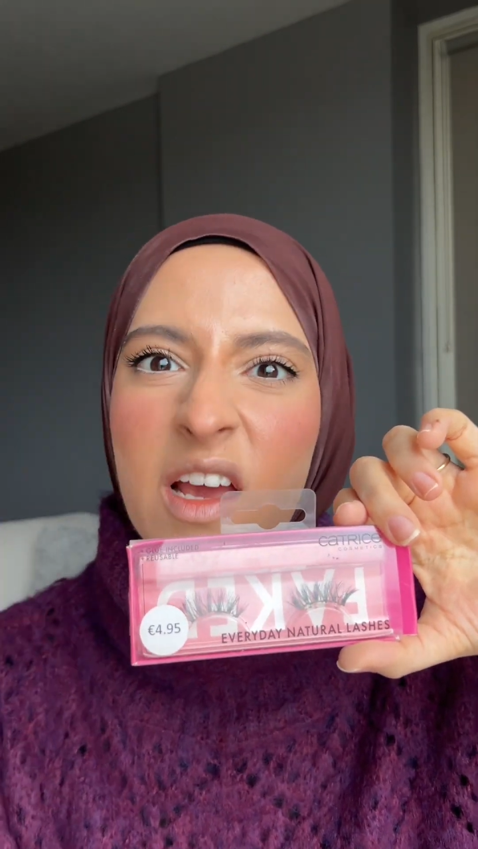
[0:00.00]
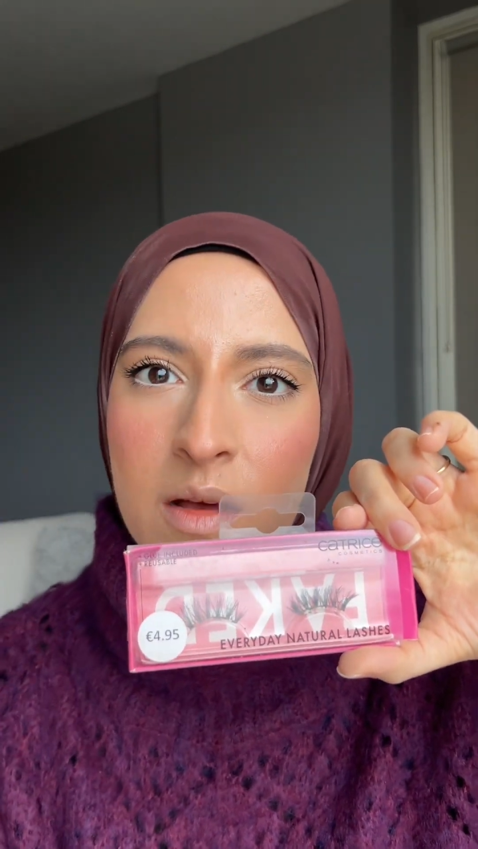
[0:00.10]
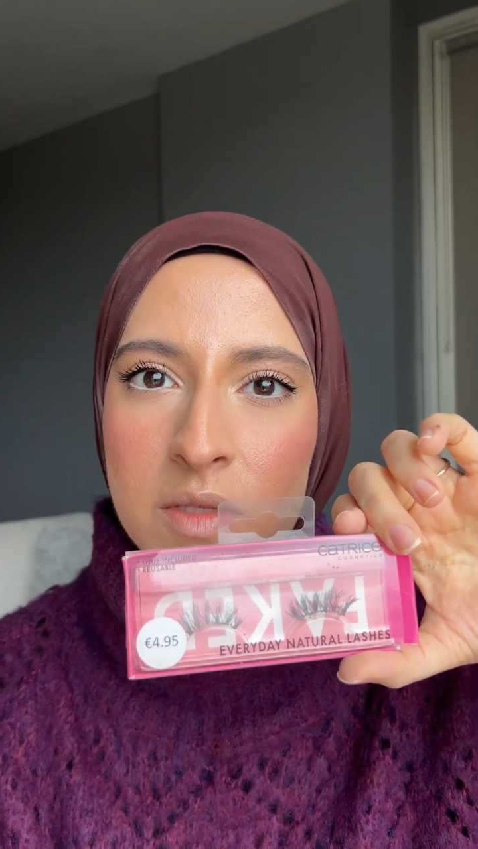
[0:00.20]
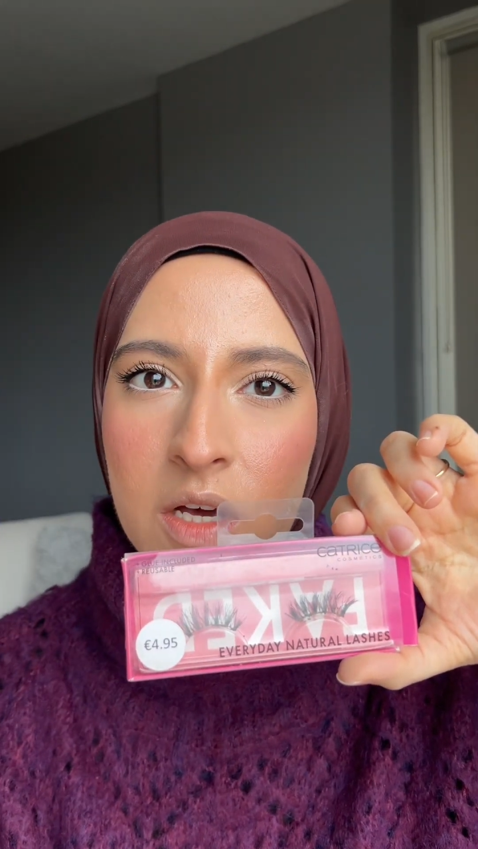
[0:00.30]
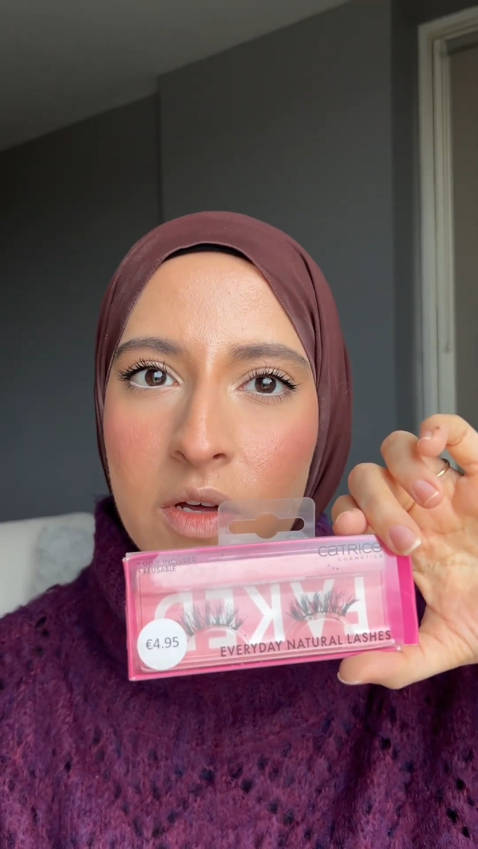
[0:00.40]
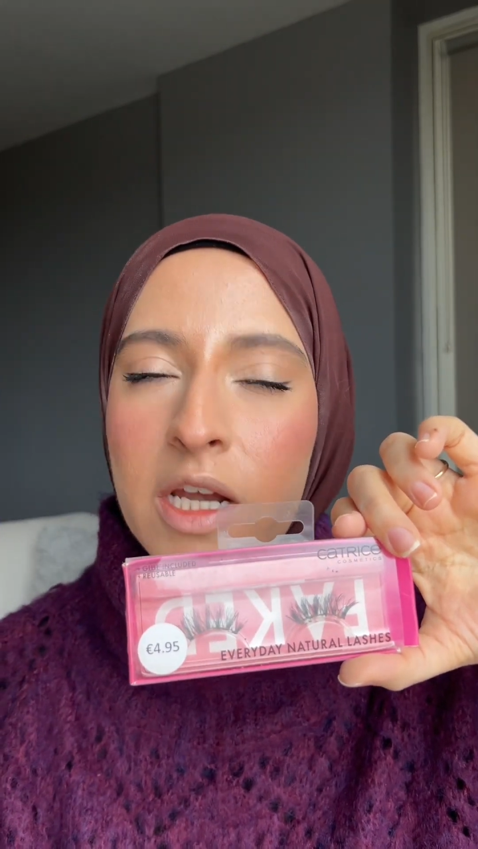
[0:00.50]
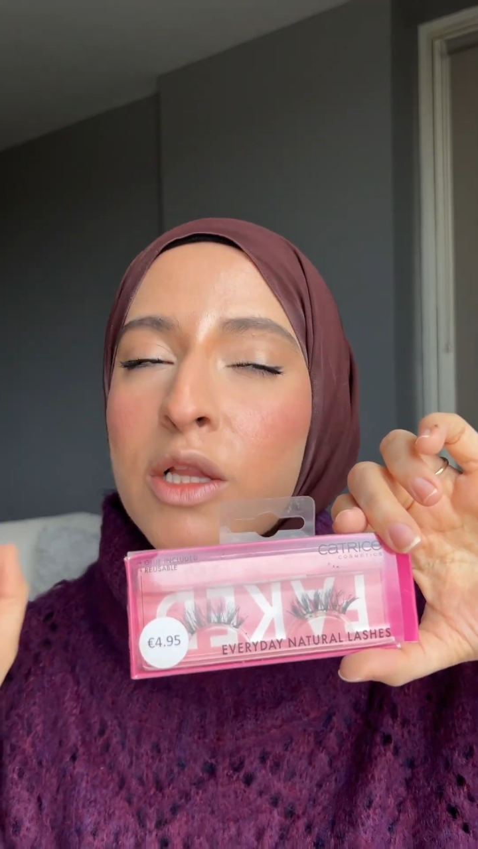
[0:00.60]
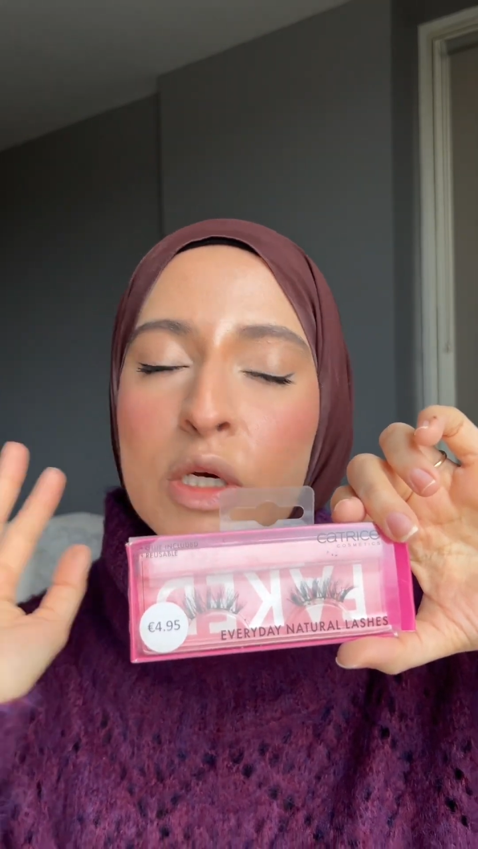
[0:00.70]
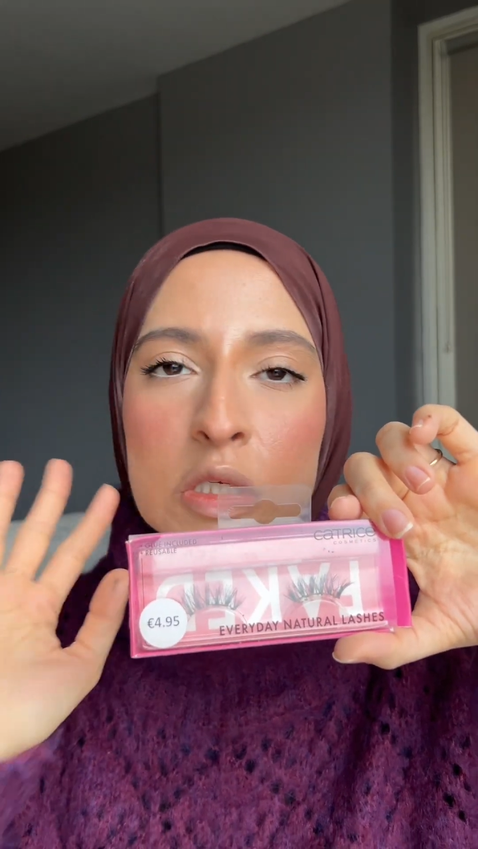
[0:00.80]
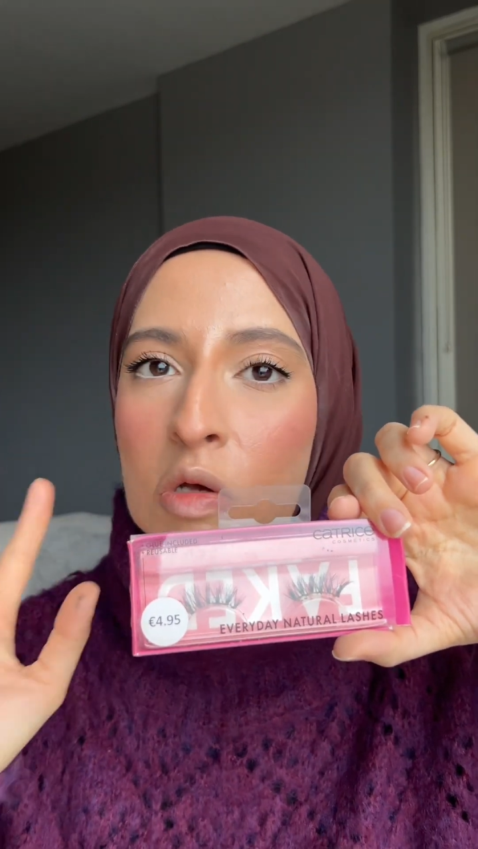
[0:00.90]
comes out and it
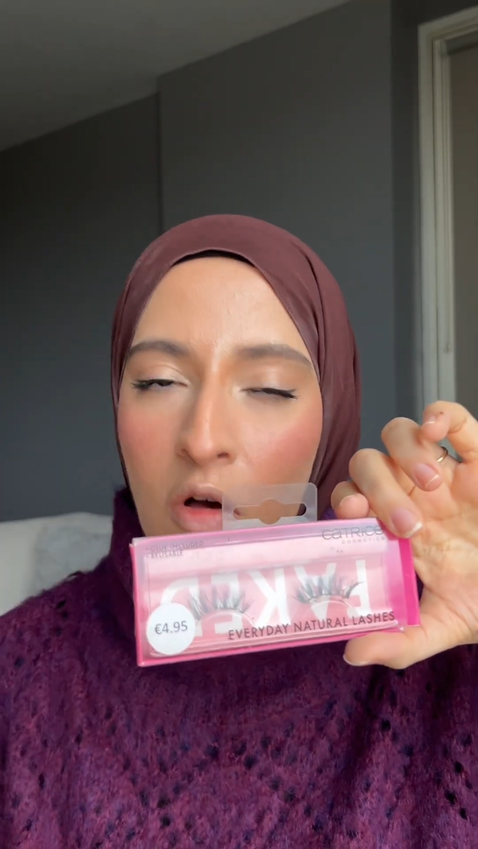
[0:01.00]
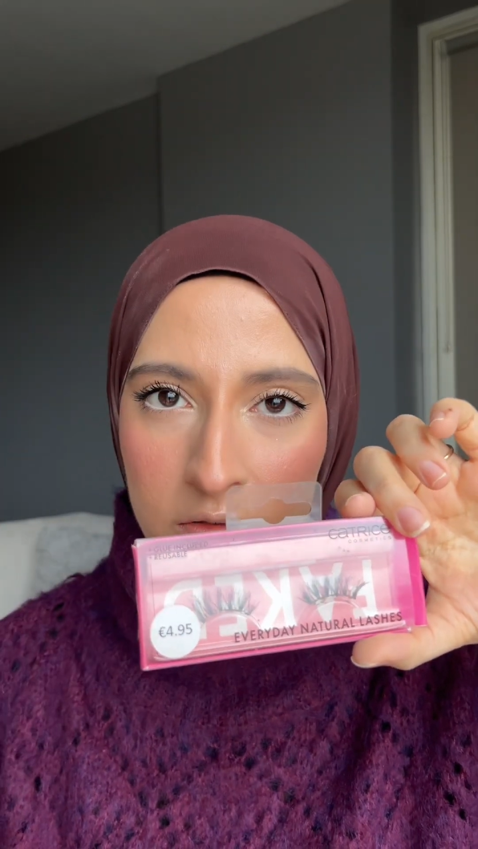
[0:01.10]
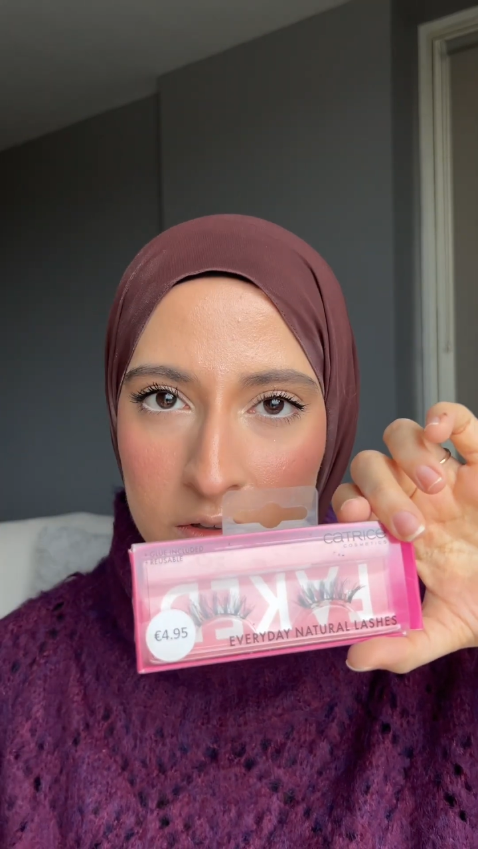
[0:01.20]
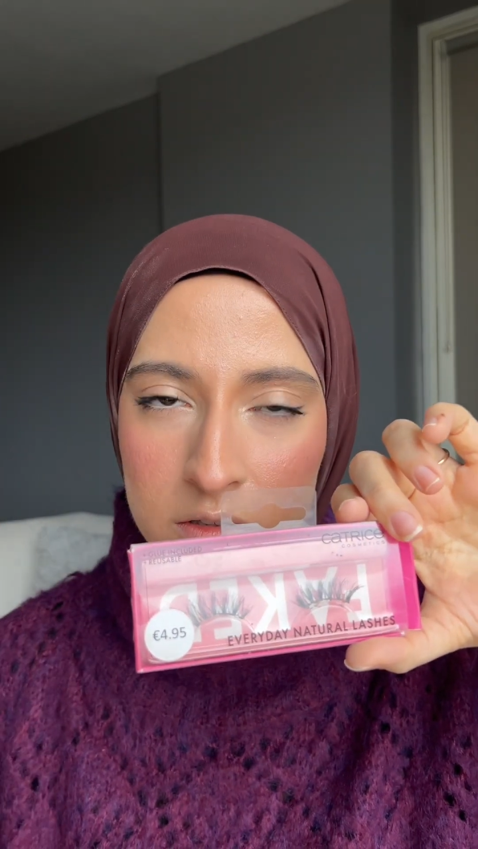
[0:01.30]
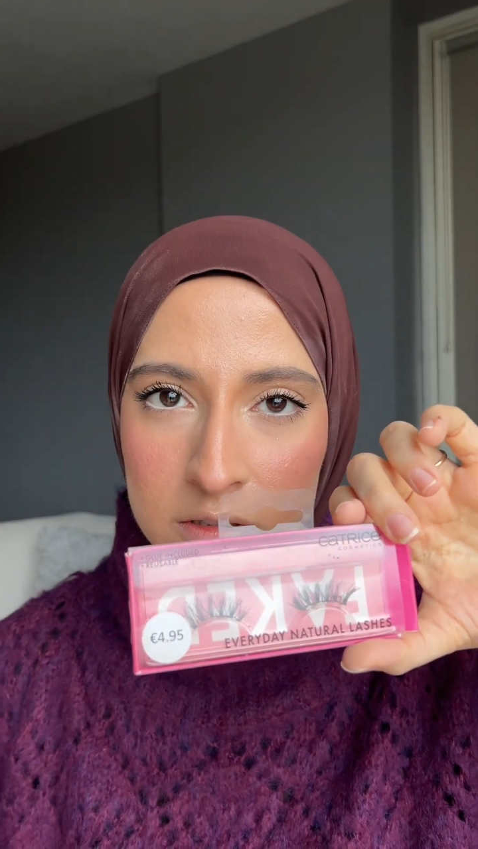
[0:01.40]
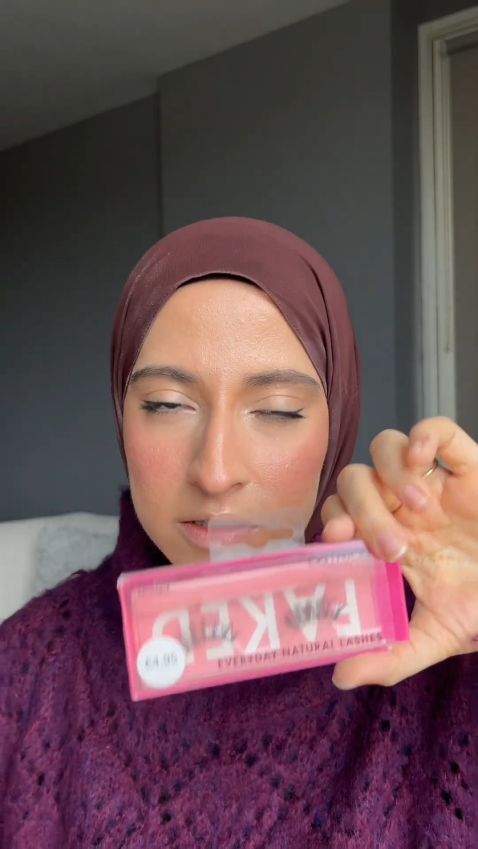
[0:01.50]
looks awful.